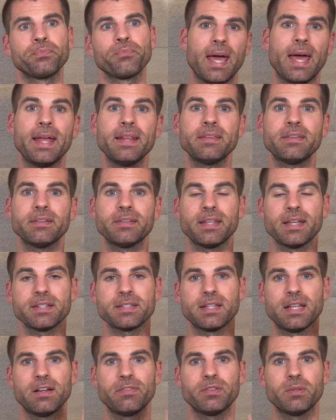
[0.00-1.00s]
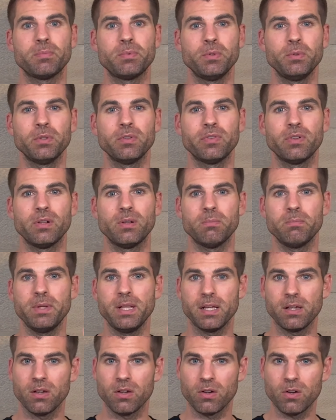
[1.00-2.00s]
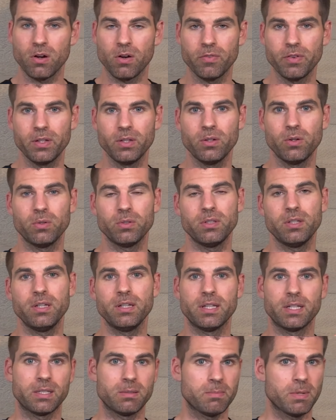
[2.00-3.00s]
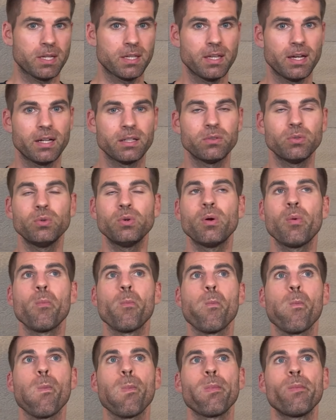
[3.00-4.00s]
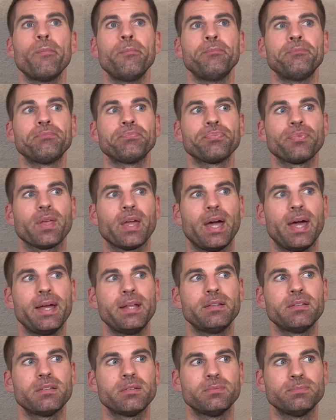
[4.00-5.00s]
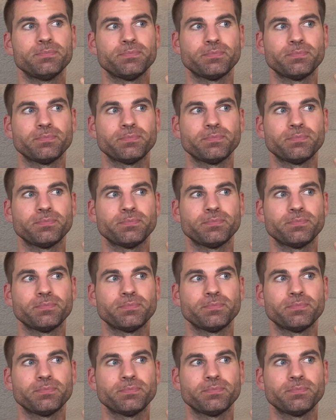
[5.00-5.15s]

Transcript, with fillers: And there's left a beautiful milk coffee note here, latte macchiato. And